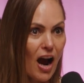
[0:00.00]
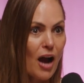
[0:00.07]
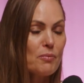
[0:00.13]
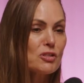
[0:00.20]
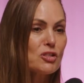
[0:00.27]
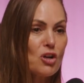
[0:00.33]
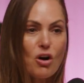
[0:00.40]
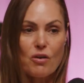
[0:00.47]
I was
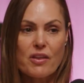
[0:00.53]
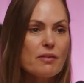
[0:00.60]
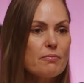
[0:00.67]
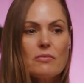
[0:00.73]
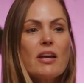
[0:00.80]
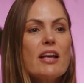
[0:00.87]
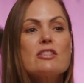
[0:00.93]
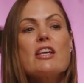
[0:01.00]
told that
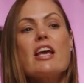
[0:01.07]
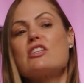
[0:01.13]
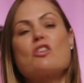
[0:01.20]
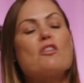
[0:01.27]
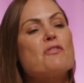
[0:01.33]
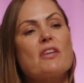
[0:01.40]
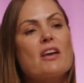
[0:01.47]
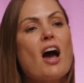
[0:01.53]
it's
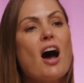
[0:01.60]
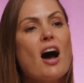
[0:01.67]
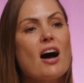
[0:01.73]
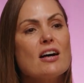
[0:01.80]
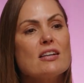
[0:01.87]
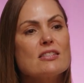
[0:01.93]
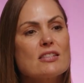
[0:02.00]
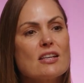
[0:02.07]
off the
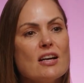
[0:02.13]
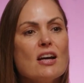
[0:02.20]
cards.